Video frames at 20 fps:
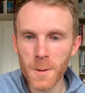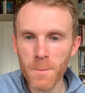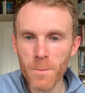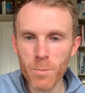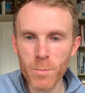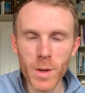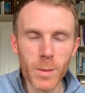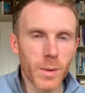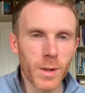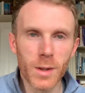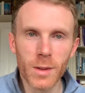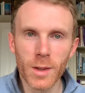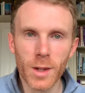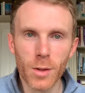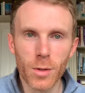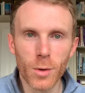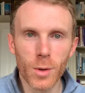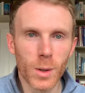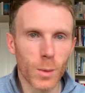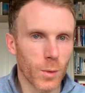Maybe they
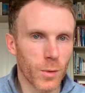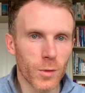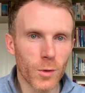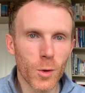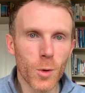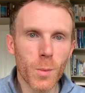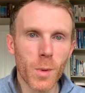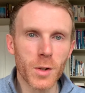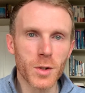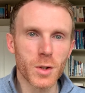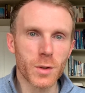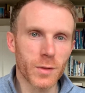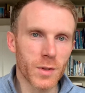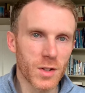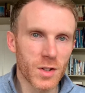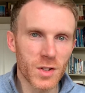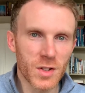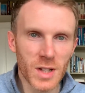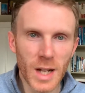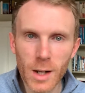thought it was too much of a
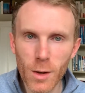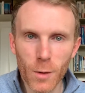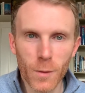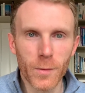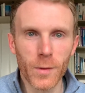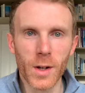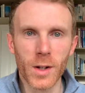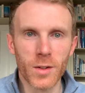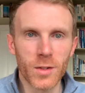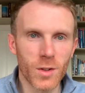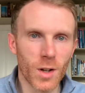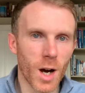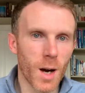sacrifice to